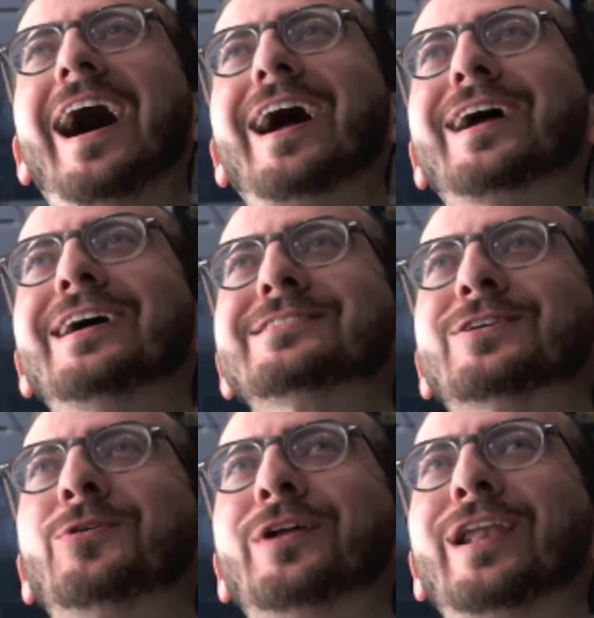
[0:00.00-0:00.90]
I got
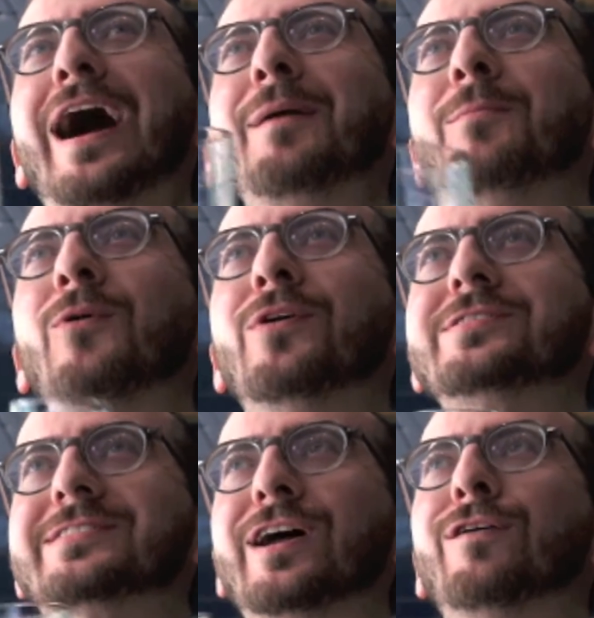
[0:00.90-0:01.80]
told a lot more
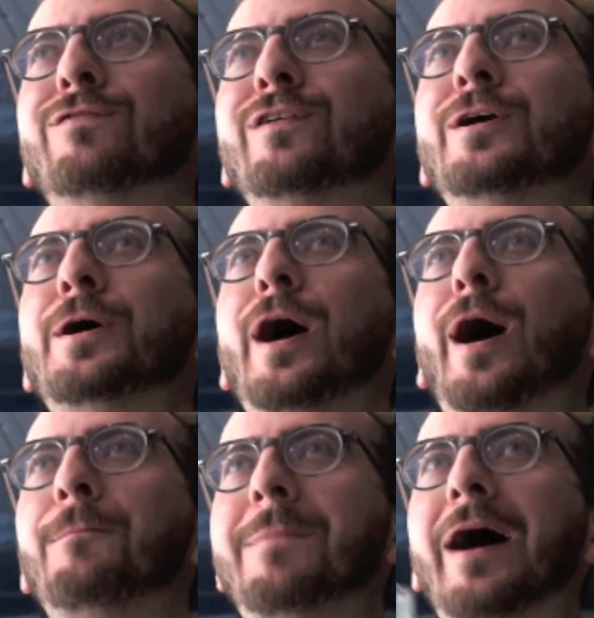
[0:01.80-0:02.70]
stuff
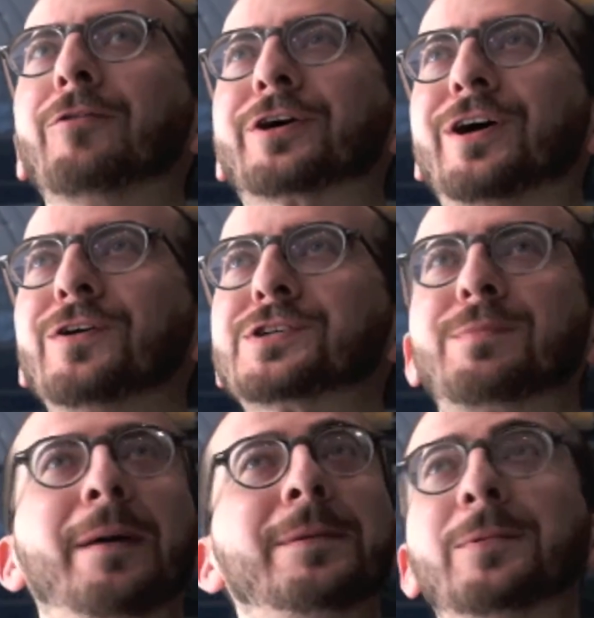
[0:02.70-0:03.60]
about the culture
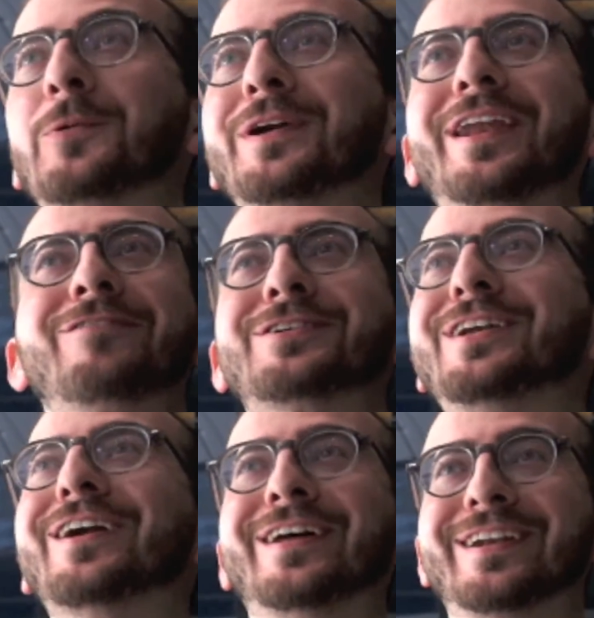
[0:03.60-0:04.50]
by people who had never
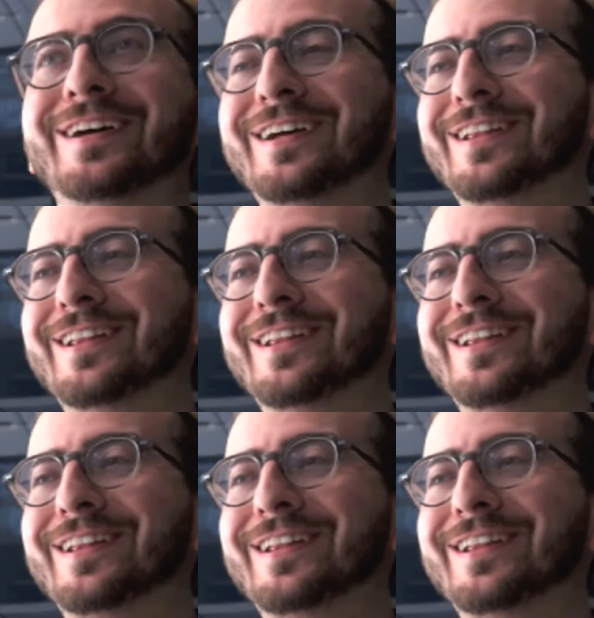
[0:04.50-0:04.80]
done it